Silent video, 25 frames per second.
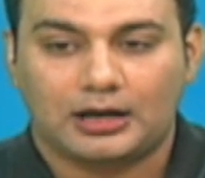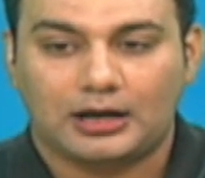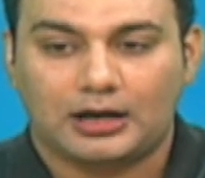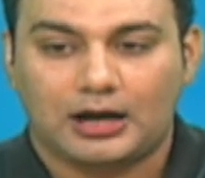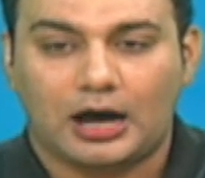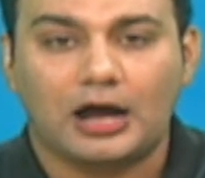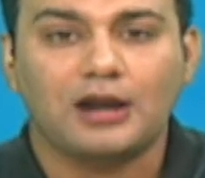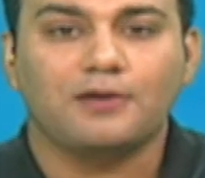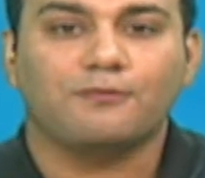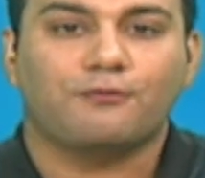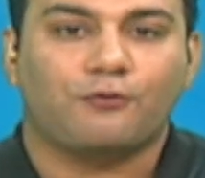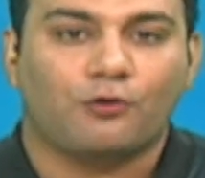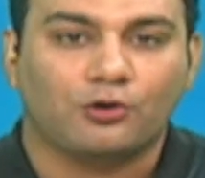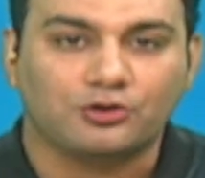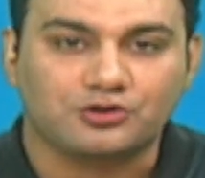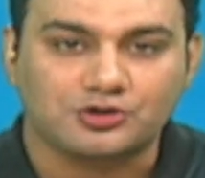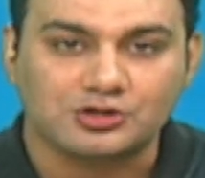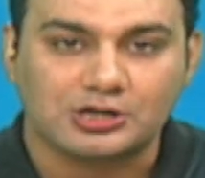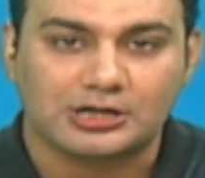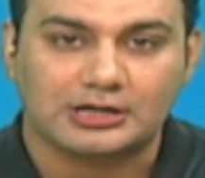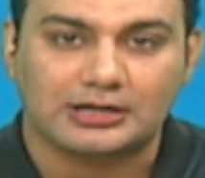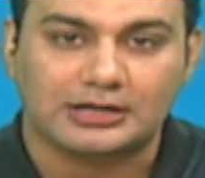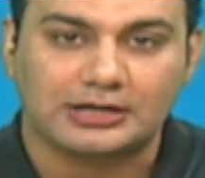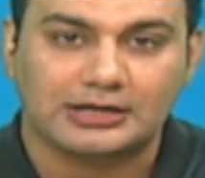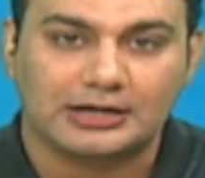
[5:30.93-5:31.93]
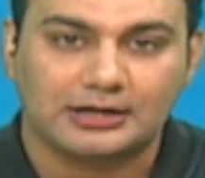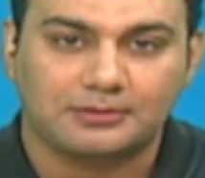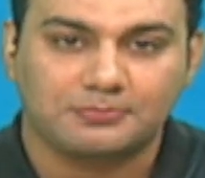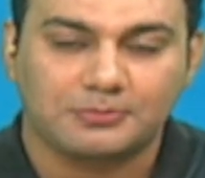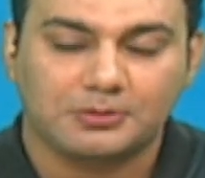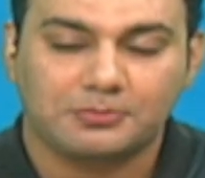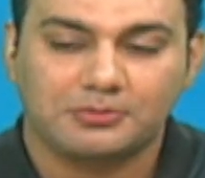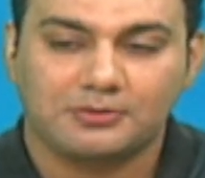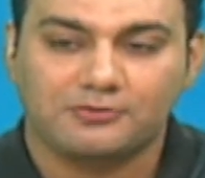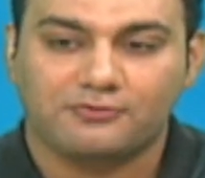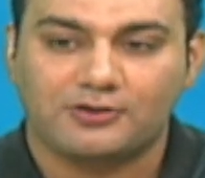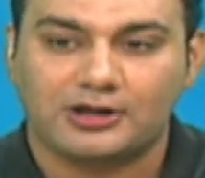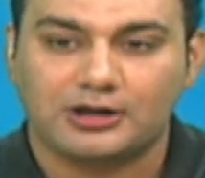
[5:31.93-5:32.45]
unfortunately, let me
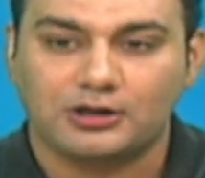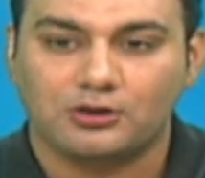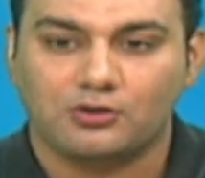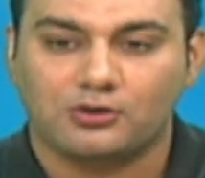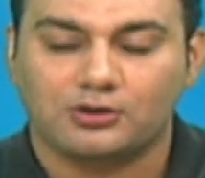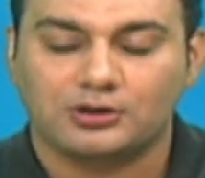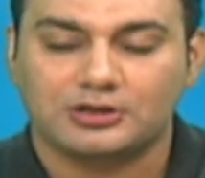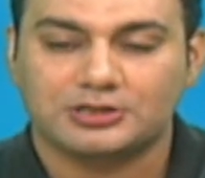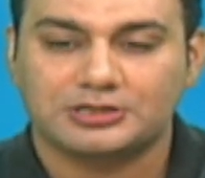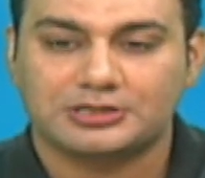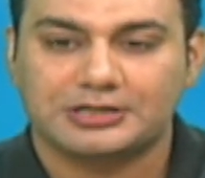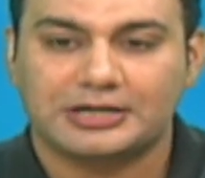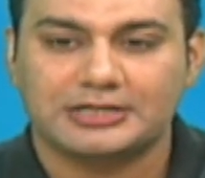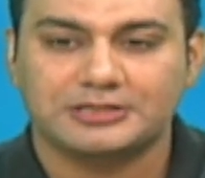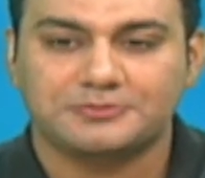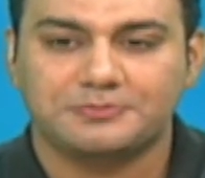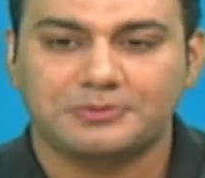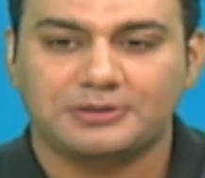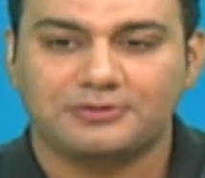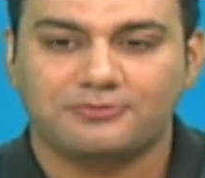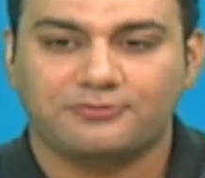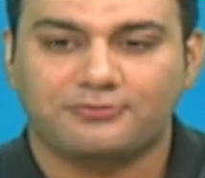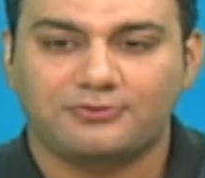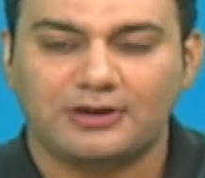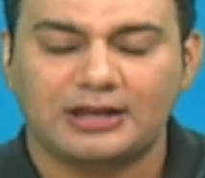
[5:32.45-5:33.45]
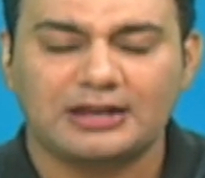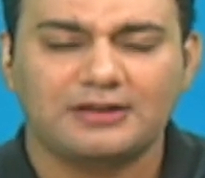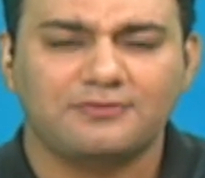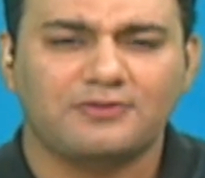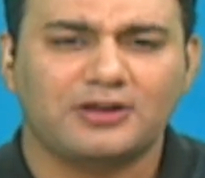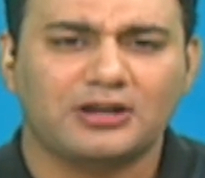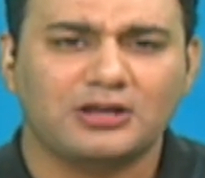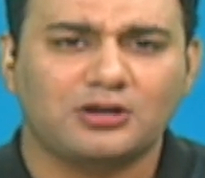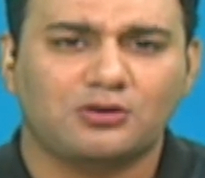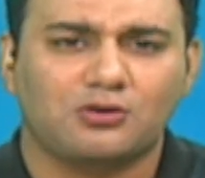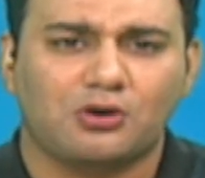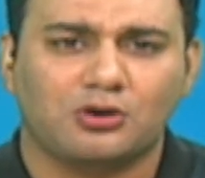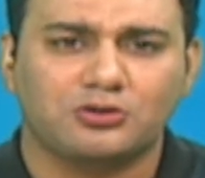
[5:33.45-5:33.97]
be very honest, has been very,
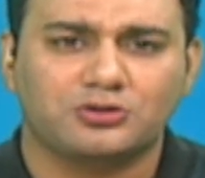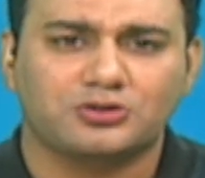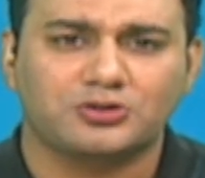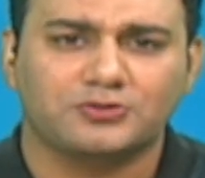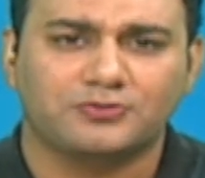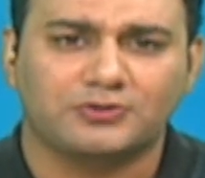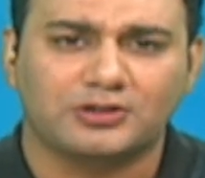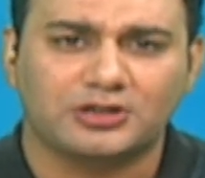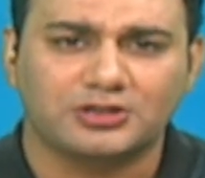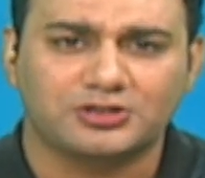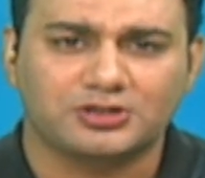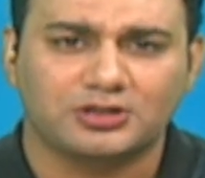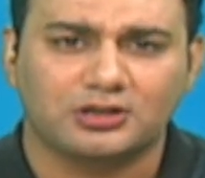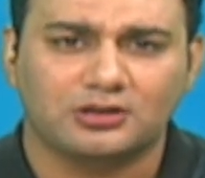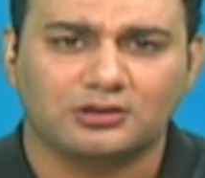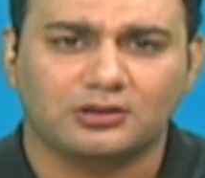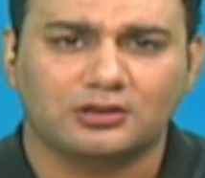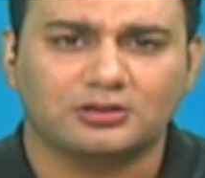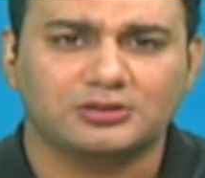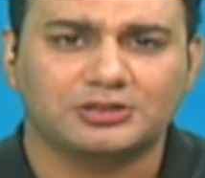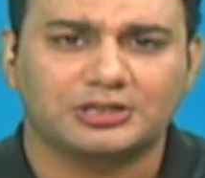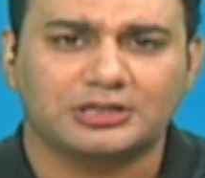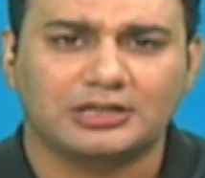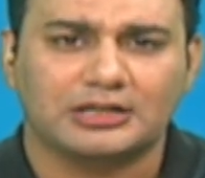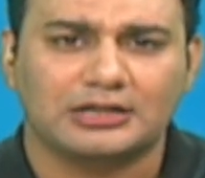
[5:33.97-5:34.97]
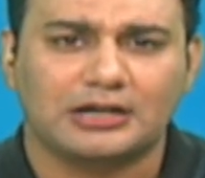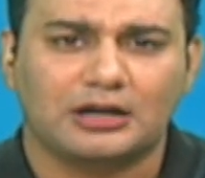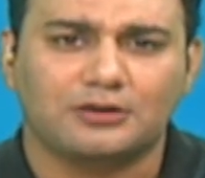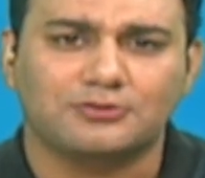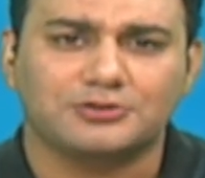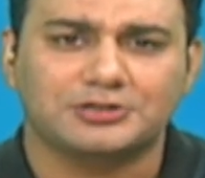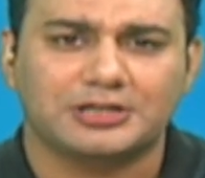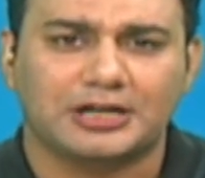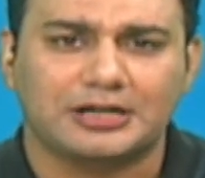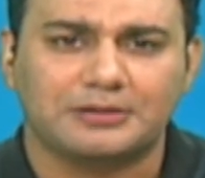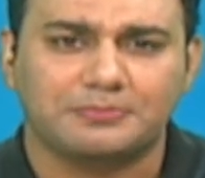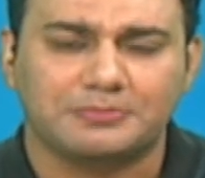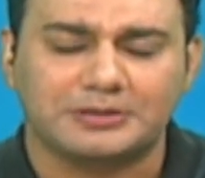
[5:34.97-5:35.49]
very controversial sitting
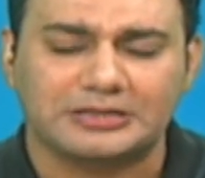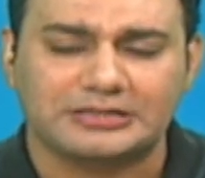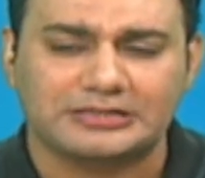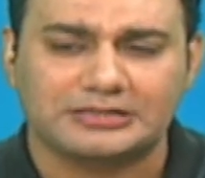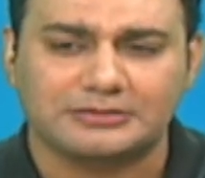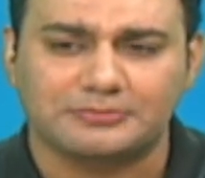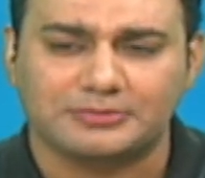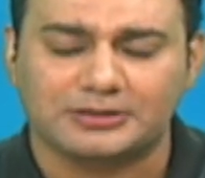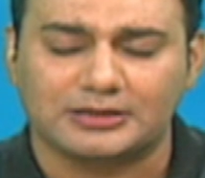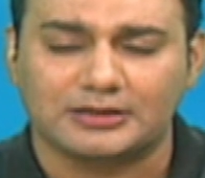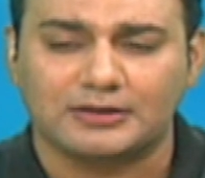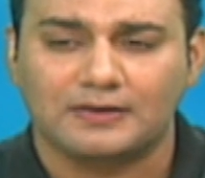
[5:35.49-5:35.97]
outside PCB.